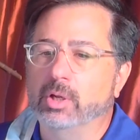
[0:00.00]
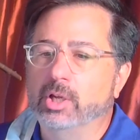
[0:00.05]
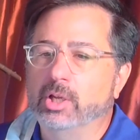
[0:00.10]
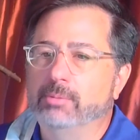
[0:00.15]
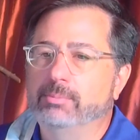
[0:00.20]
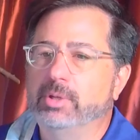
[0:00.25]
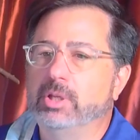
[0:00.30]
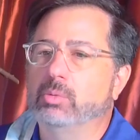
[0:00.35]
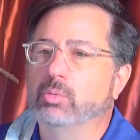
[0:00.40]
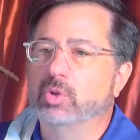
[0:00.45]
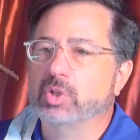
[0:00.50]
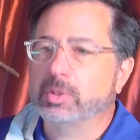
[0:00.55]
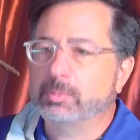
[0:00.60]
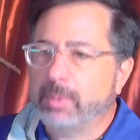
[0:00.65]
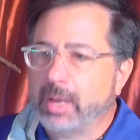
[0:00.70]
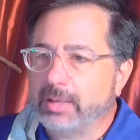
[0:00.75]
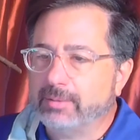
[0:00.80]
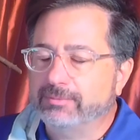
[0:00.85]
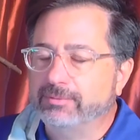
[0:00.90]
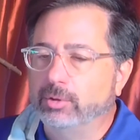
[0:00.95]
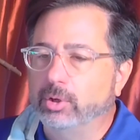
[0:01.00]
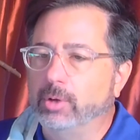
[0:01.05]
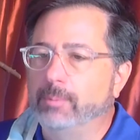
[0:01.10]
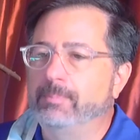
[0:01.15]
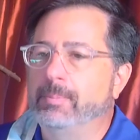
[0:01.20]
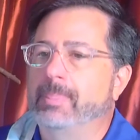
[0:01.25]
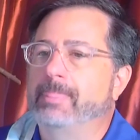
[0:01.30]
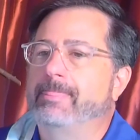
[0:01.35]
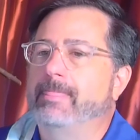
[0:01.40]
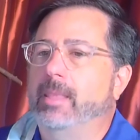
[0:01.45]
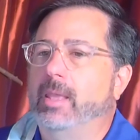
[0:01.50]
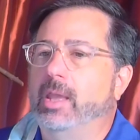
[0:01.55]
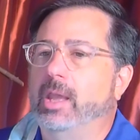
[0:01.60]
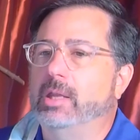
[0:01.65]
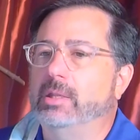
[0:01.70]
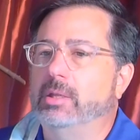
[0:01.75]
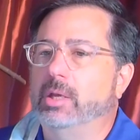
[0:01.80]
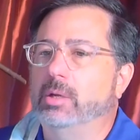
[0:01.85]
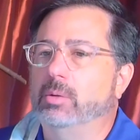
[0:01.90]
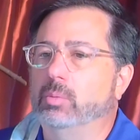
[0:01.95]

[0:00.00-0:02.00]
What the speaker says: being respectful and that